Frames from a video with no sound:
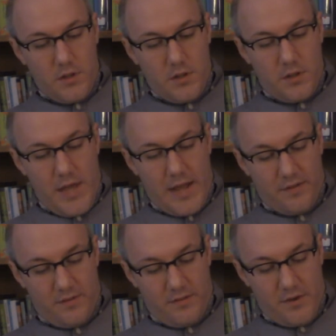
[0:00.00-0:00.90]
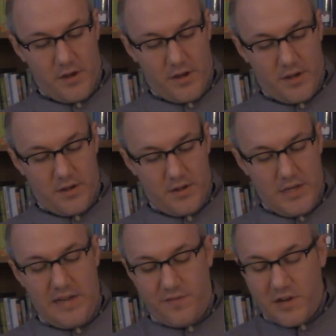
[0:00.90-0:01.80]
That's,
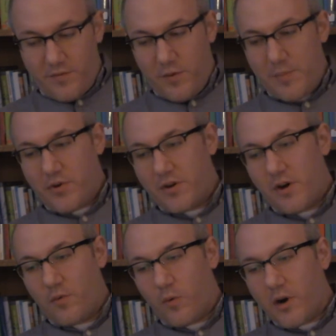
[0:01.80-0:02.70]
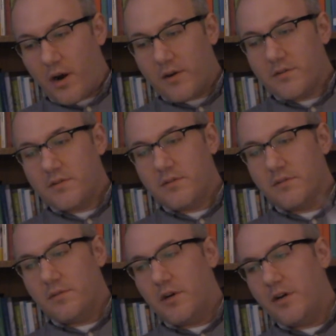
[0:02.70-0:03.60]
even if we put it on works,
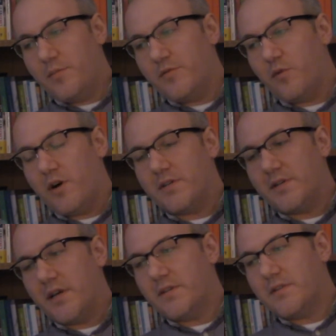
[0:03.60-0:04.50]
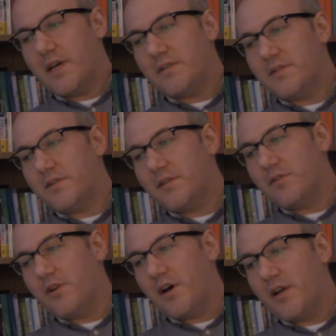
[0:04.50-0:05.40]
Beauvoir says, that's
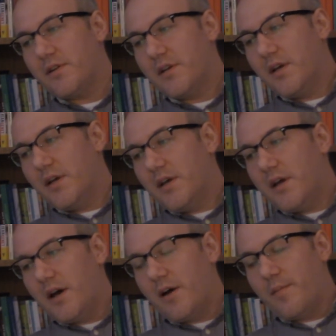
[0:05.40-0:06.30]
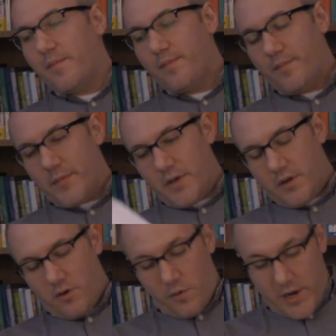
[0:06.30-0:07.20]
still not
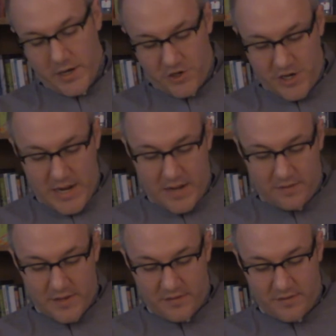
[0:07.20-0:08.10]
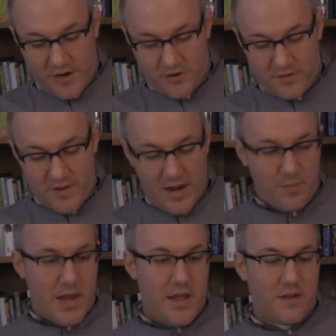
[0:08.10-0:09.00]
quite. She ends that section saying,
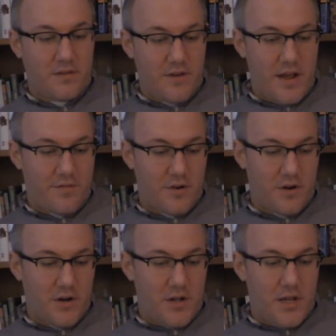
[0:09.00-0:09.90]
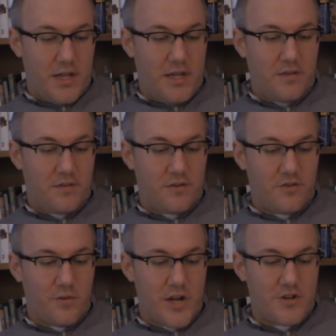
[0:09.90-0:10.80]
man is never in
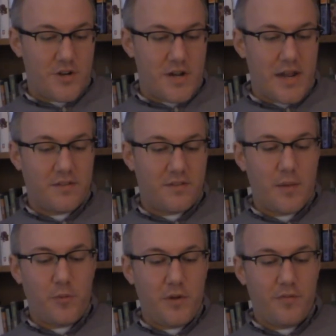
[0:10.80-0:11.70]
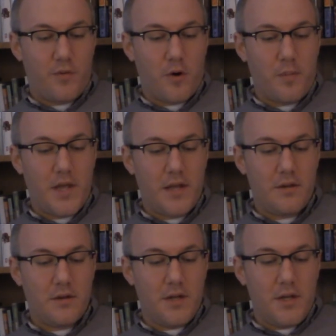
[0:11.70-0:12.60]
situation except before
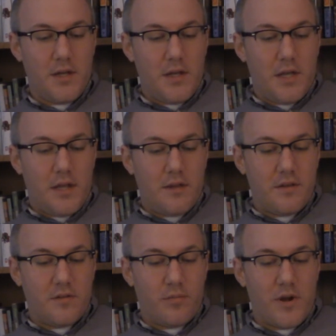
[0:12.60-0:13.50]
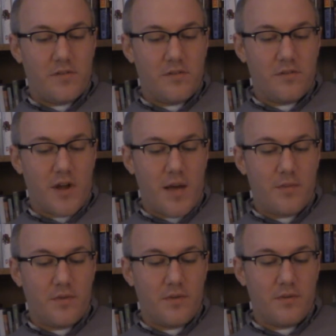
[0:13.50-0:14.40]
men, and this presence or
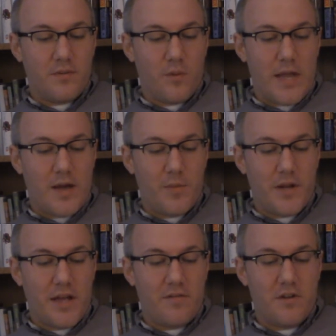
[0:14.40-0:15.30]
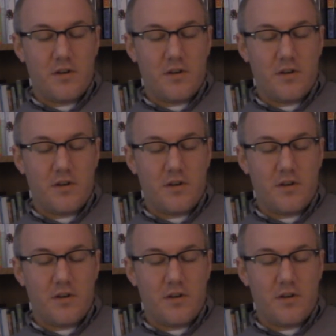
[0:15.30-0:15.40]
absence way up in heaven